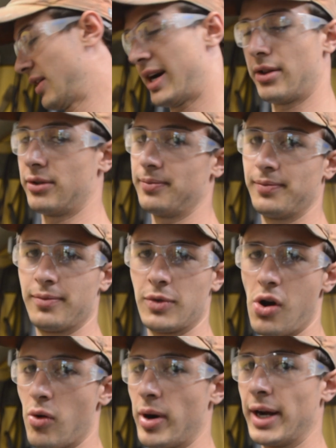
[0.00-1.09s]
that'll
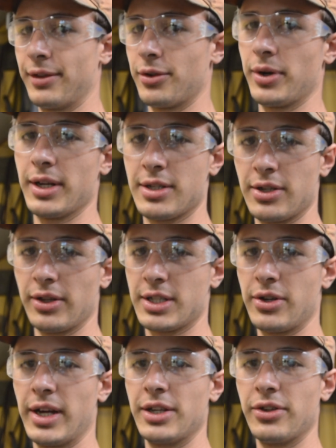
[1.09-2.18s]
go right through it. So let's
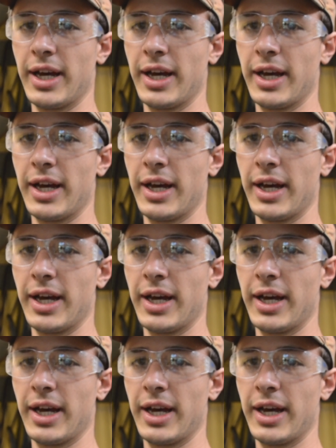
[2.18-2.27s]
go ahead and do